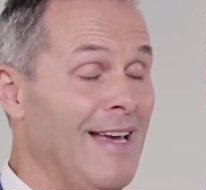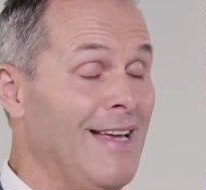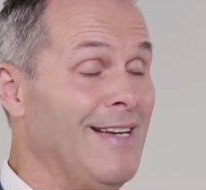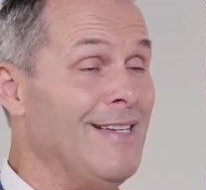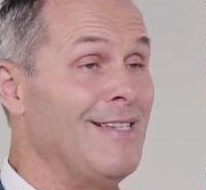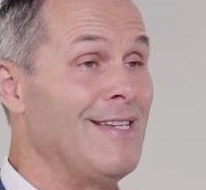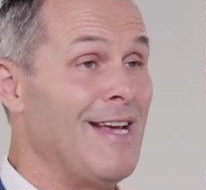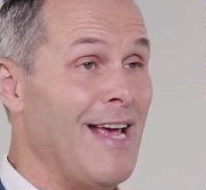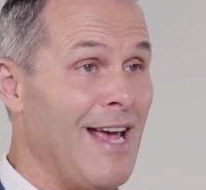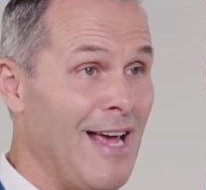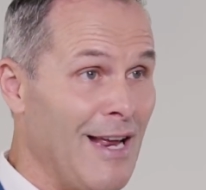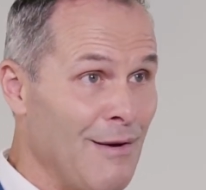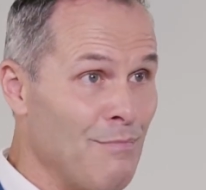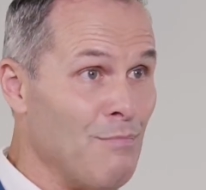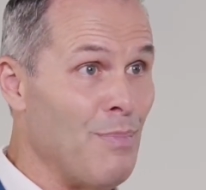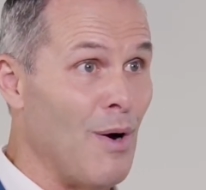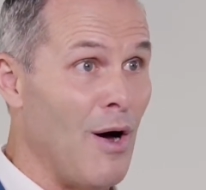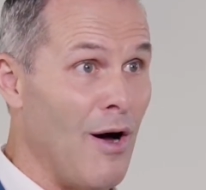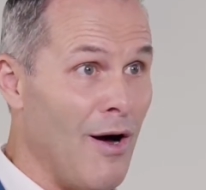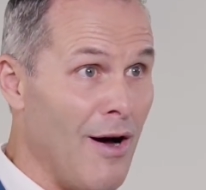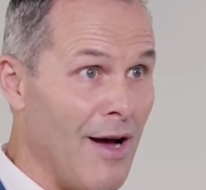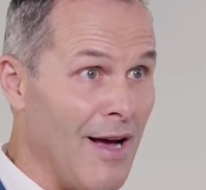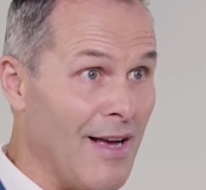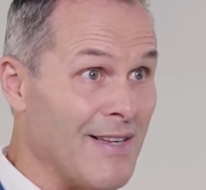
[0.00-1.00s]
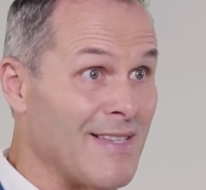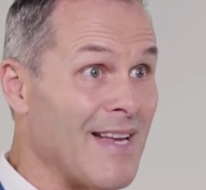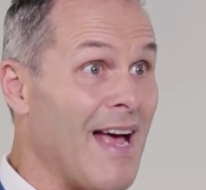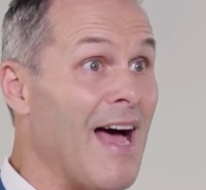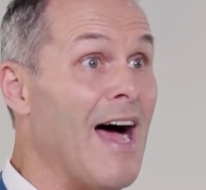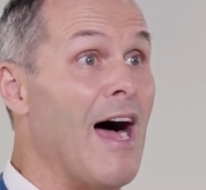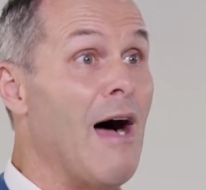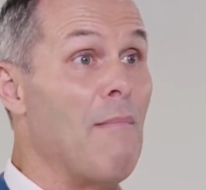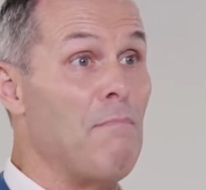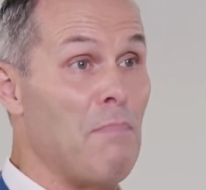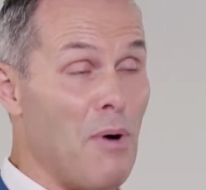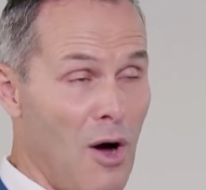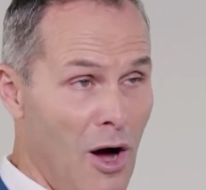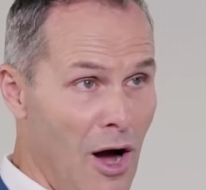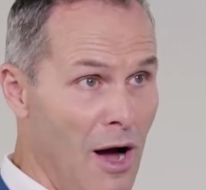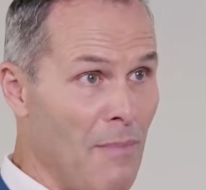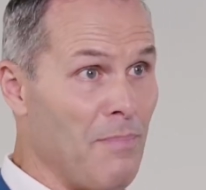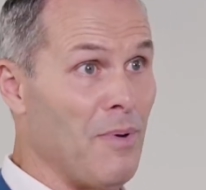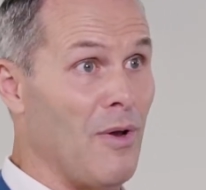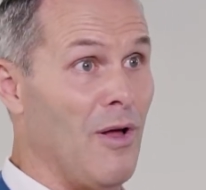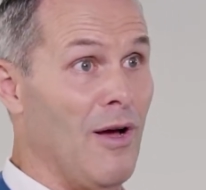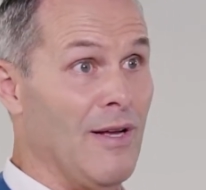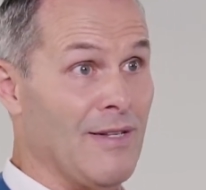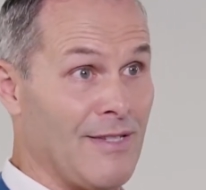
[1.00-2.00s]
in 10 buyers are
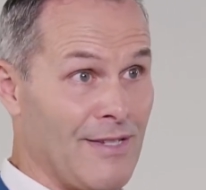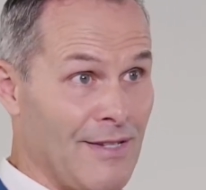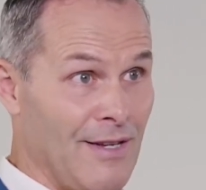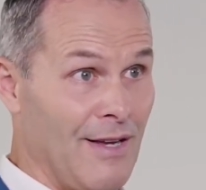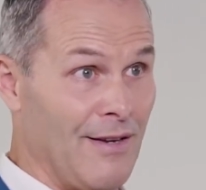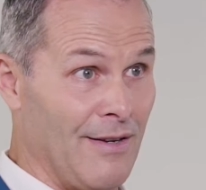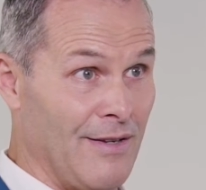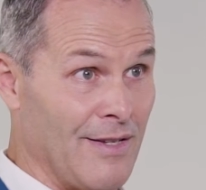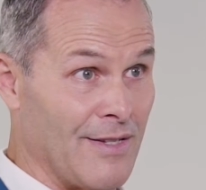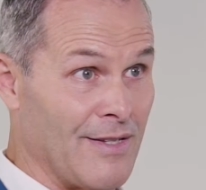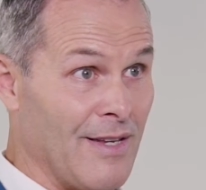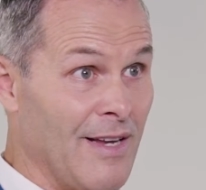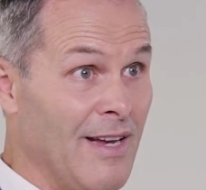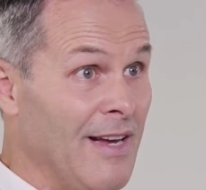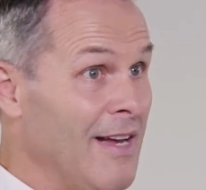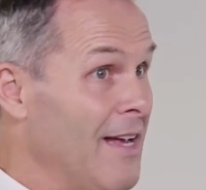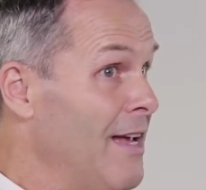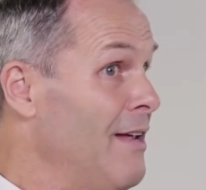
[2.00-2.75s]
pipeline sellers